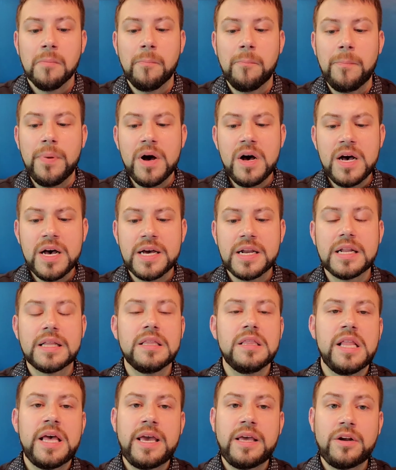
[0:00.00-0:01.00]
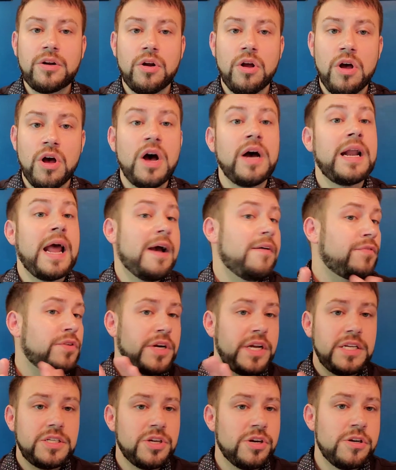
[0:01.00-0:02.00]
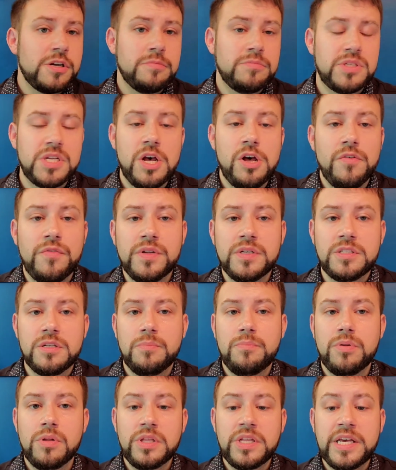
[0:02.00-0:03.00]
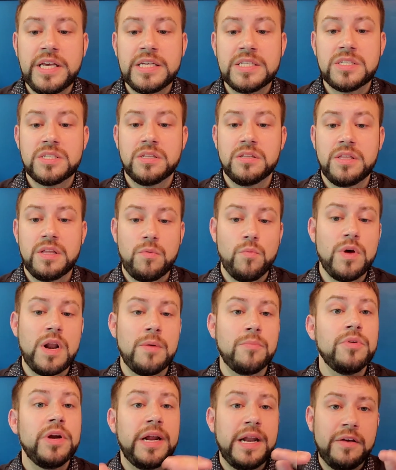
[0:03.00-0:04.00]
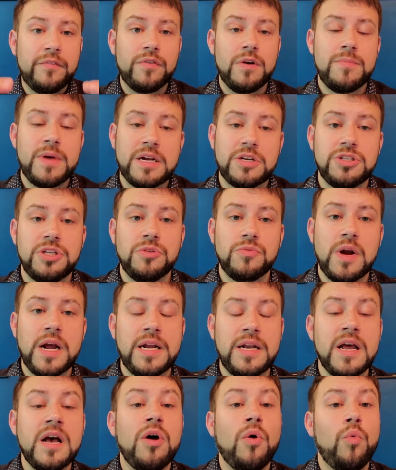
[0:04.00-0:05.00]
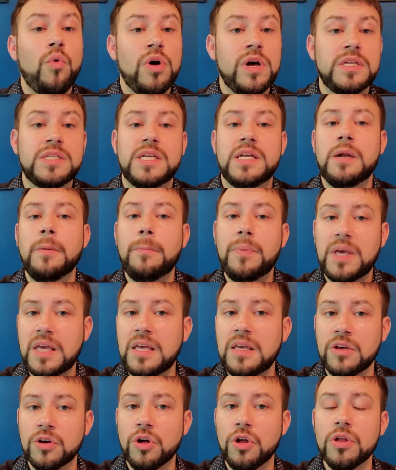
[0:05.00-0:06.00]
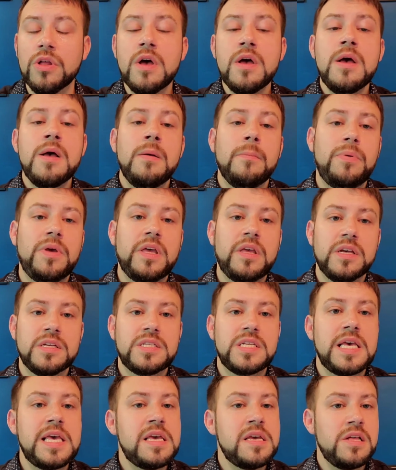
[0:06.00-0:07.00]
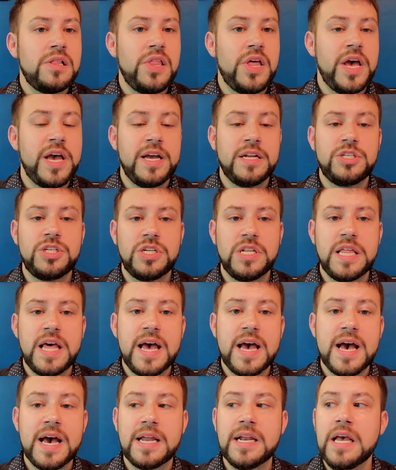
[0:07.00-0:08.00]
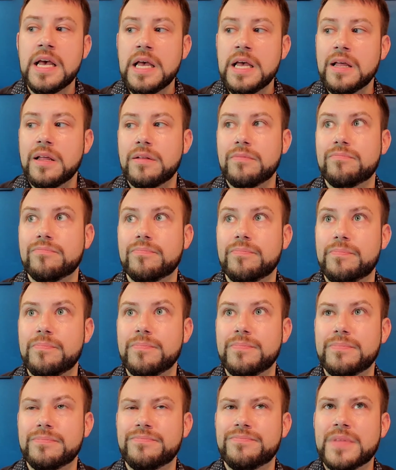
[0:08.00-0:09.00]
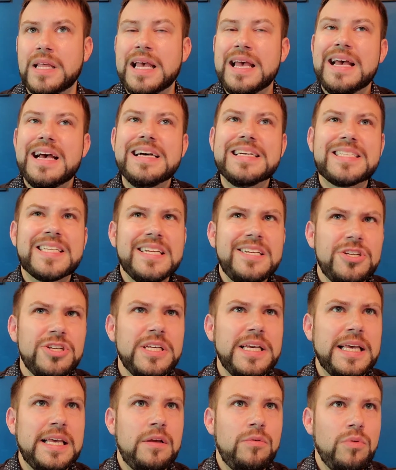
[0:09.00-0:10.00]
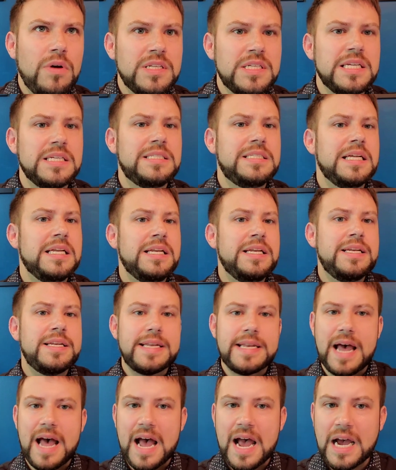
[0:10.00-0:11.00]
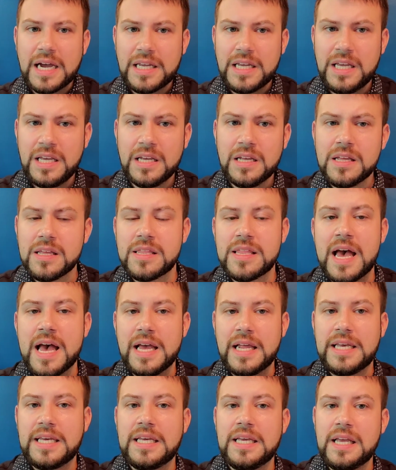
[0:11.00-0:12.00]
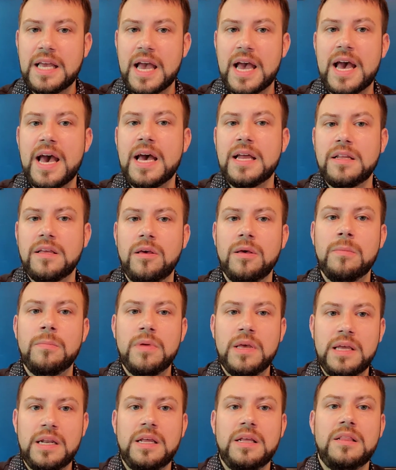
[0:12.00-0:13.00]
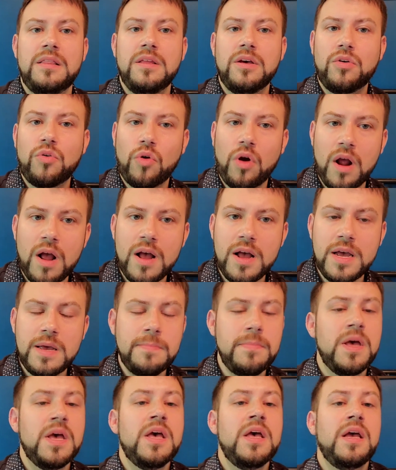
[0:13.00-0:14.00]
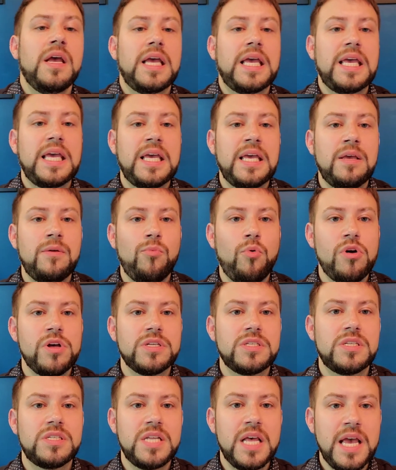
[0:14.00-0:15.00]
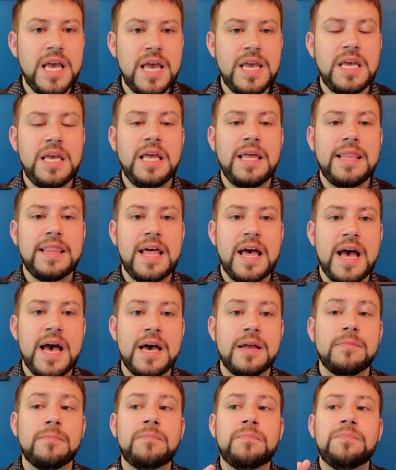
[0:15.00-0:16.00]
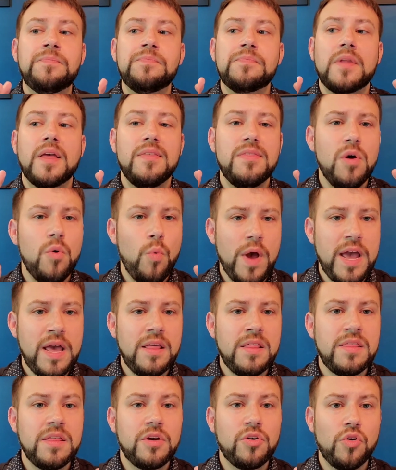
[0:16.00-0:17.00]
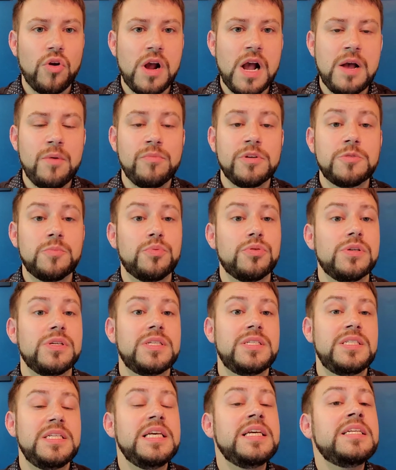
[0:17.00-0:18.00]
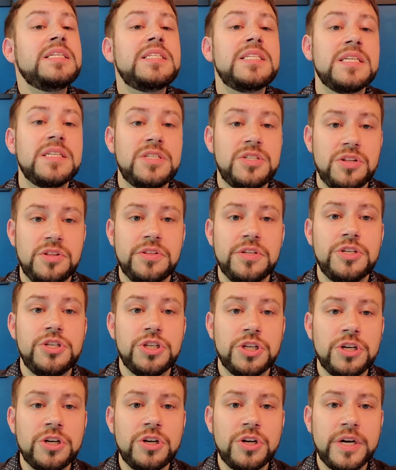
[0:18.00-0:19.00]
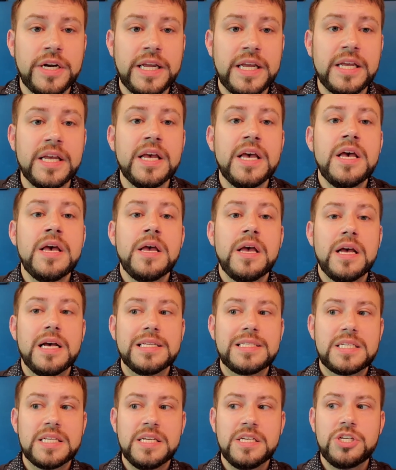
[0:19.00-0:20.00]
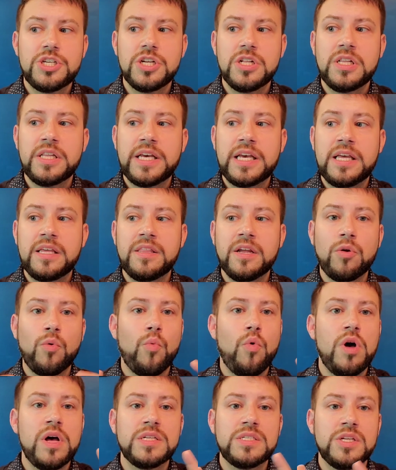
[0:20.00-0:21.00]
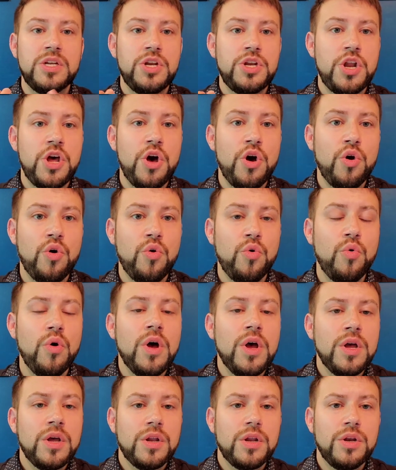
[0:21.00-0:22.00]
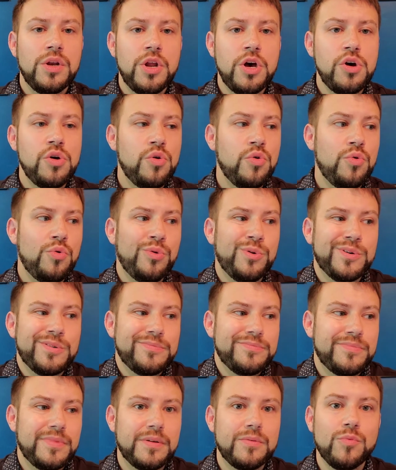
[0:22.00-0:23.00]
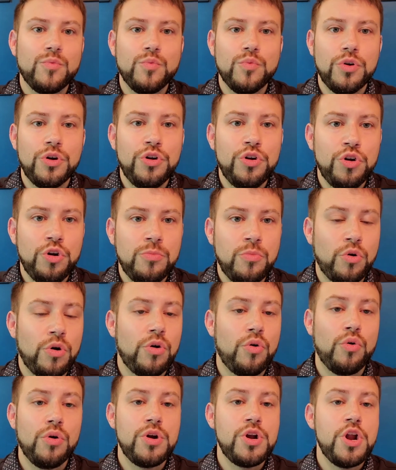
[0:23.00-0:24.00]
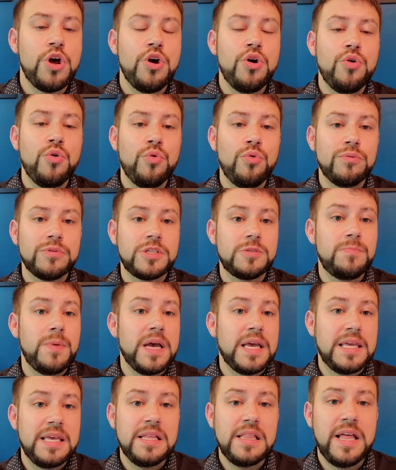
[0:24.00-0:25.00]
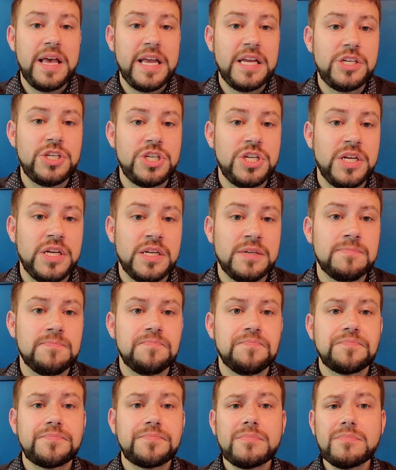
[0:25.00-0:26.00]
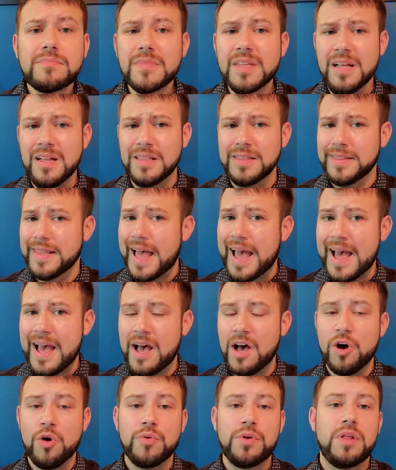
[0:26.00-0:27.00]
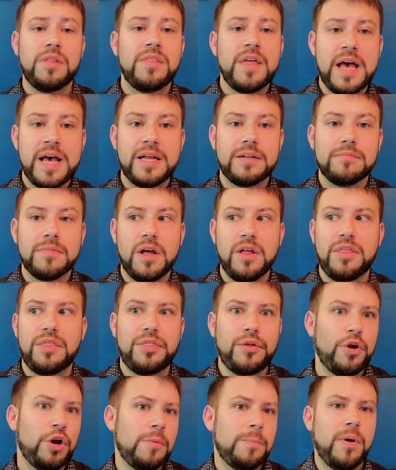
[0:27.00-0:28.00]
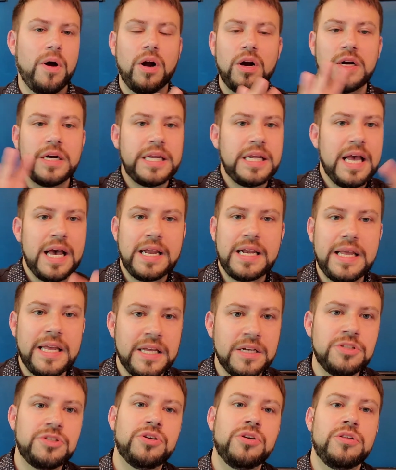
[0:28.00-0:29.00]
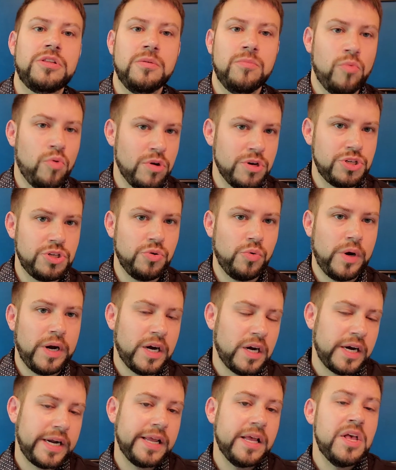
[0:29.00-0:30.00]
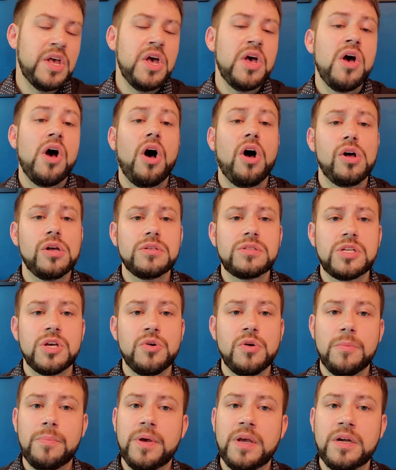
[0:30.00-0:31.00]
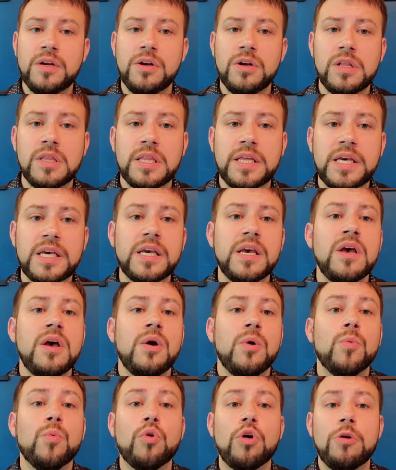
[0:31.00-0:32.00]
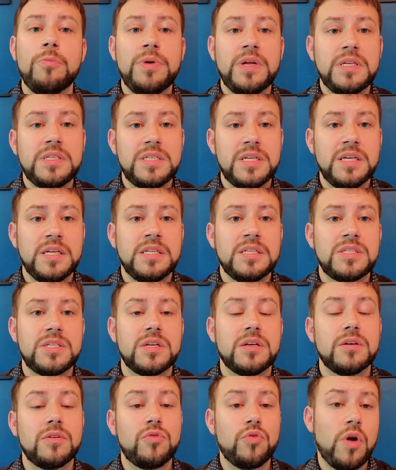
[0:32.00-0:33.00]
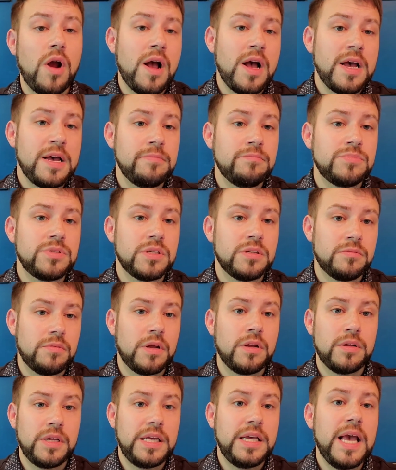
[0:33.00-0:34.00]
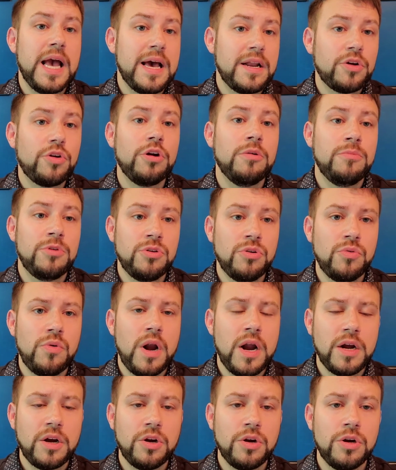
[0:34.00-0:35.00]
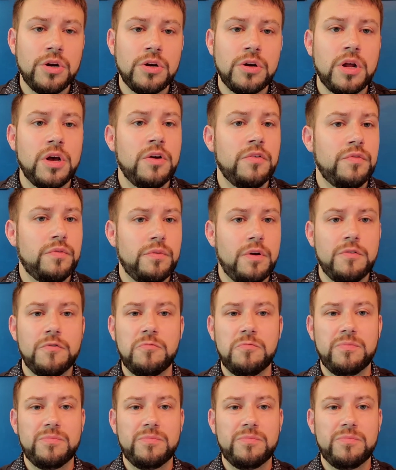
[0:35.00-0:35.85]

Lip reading: but later on, after he turned himself into police, what I'm reading from actually right now was an appeal, because he alleged that essentially, he wasn't denying that he had committed the crime. He was saying that the way the crime was presented to the jury, essentially there was no room or no speculation allowed that a third party had entered the mortuary. Also, apparently, Warbington's crimes, he had a criminal record of